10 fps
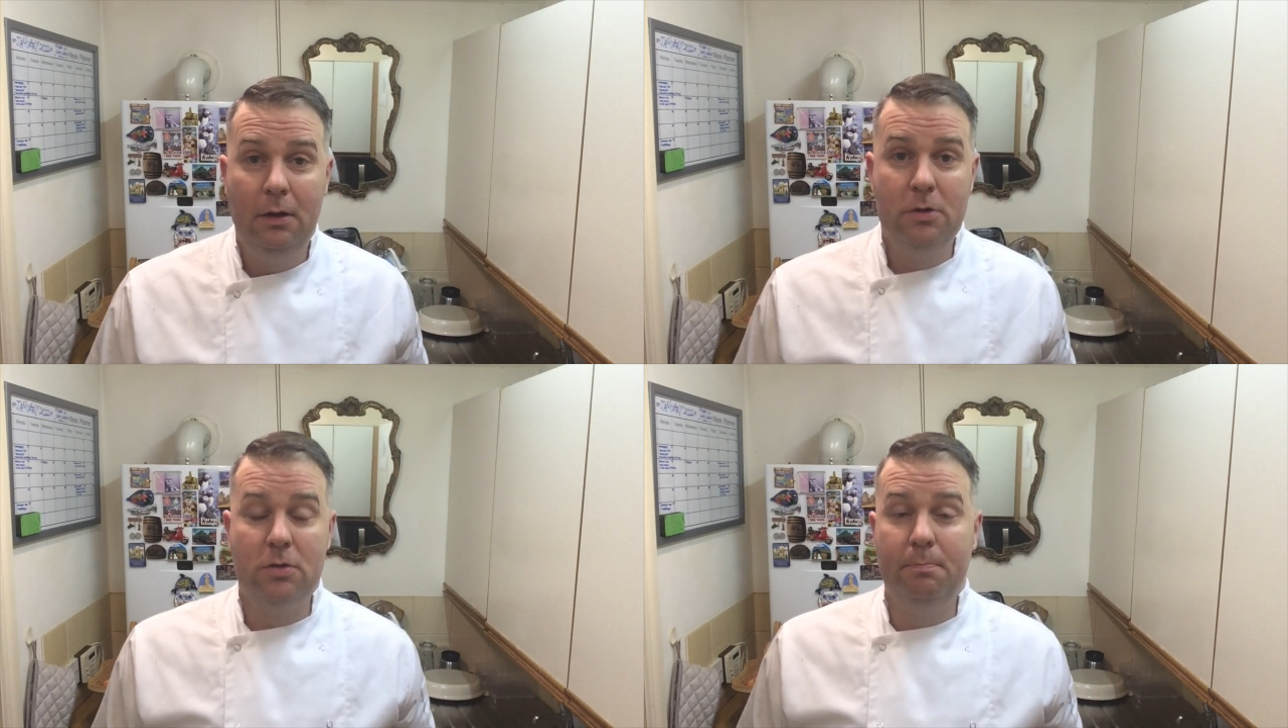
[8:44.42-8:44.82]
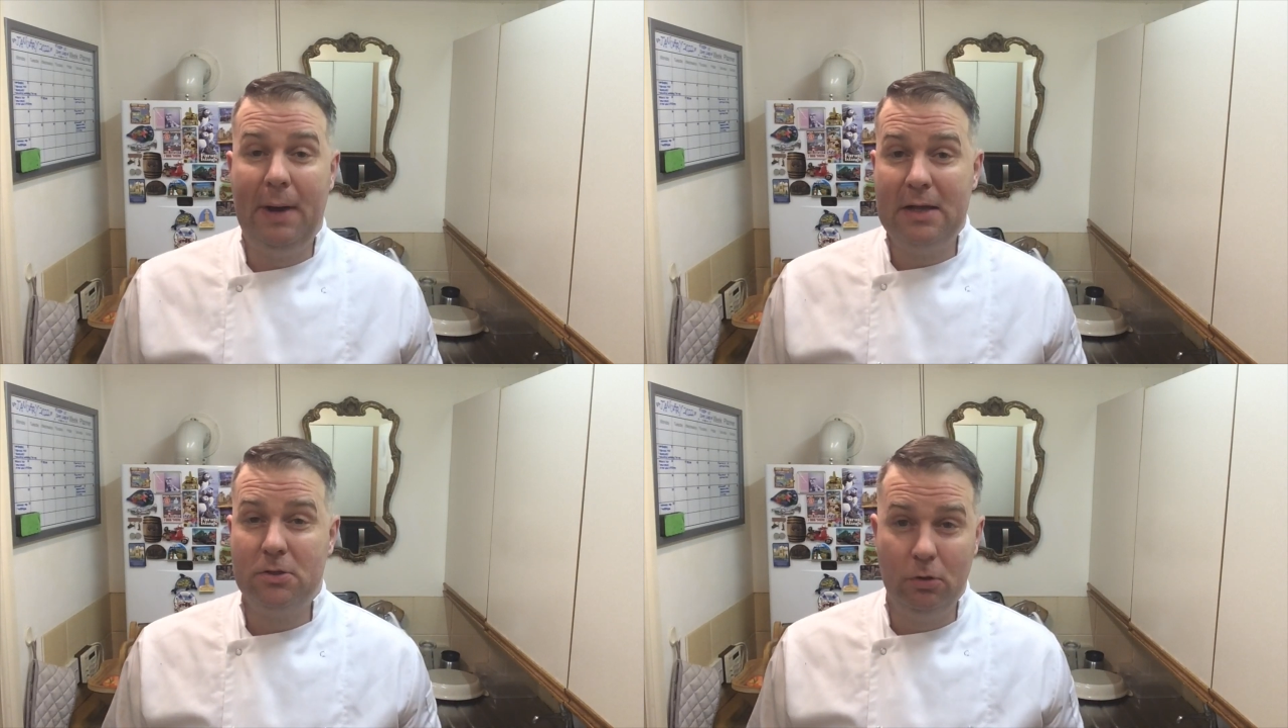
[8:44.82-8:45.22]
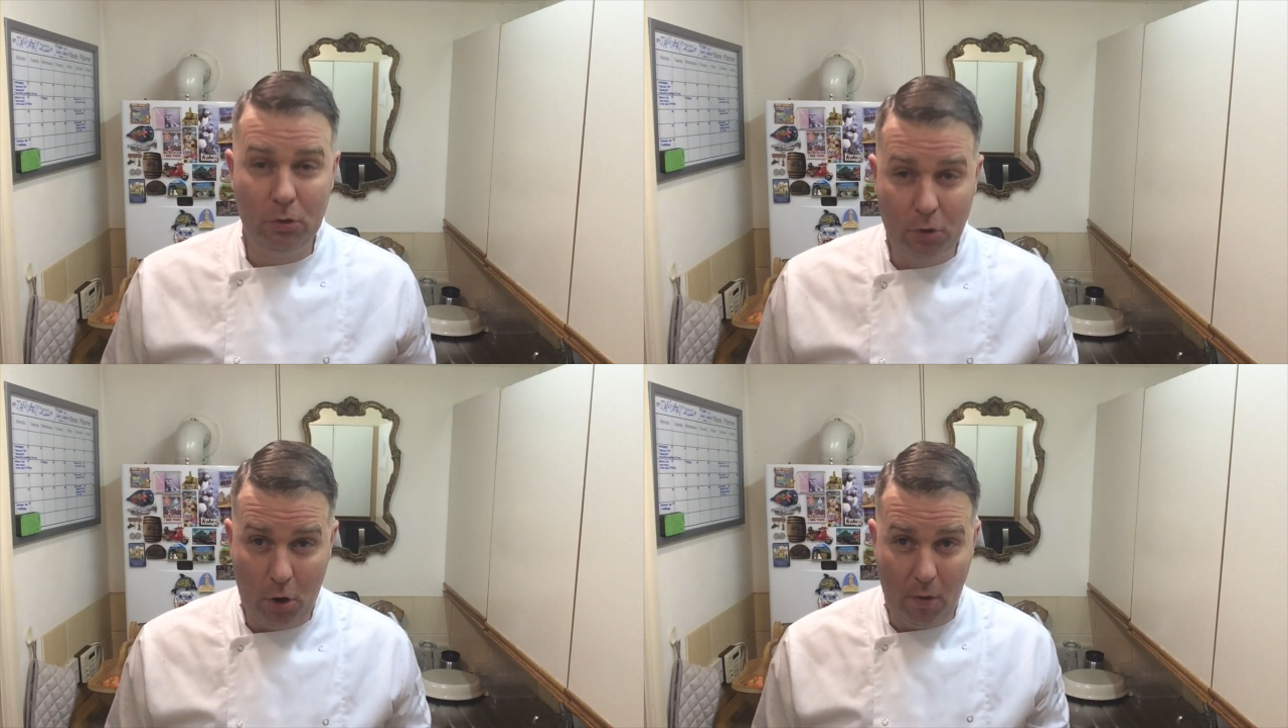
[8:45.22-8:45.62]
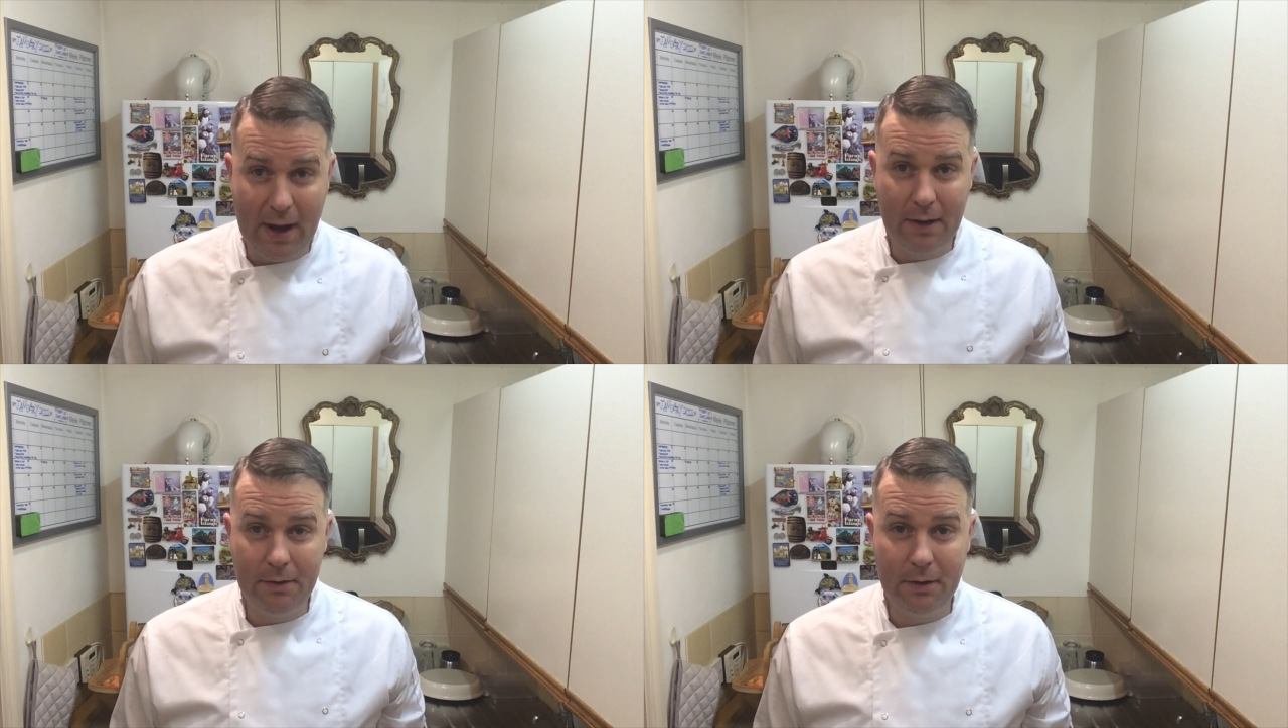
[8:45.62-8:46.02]
some basil or
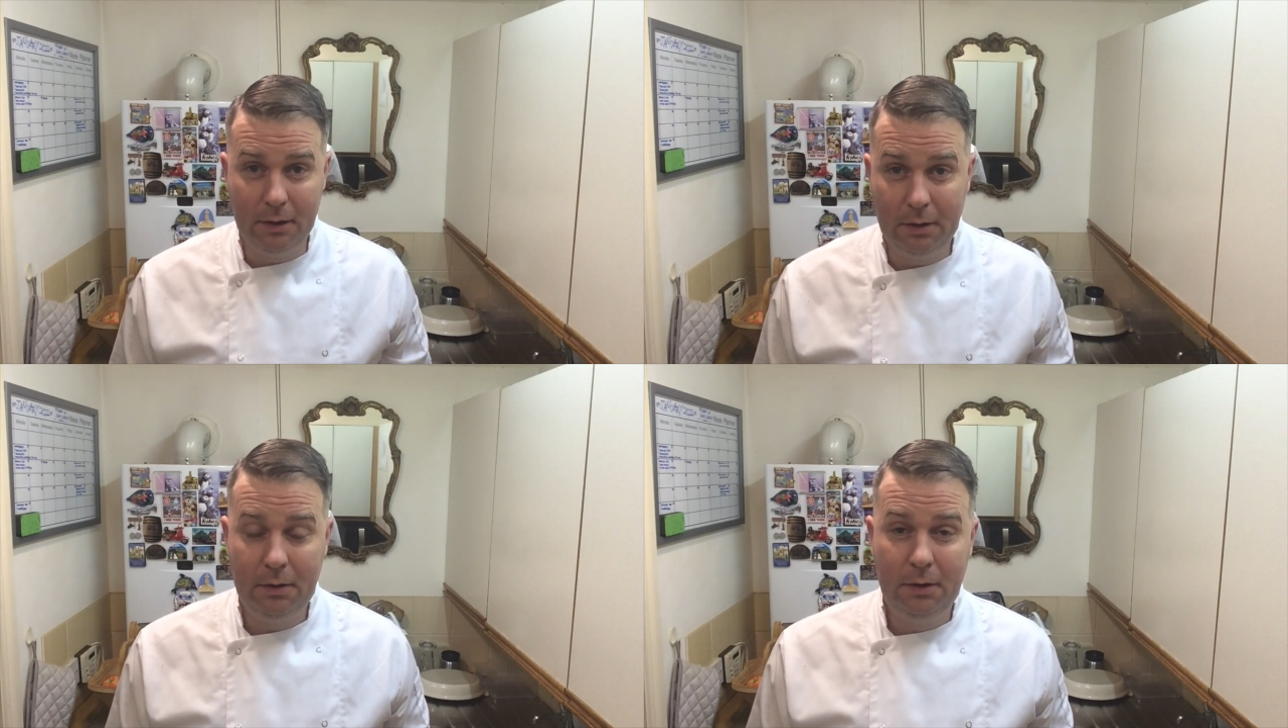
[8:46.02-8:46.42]
coriander,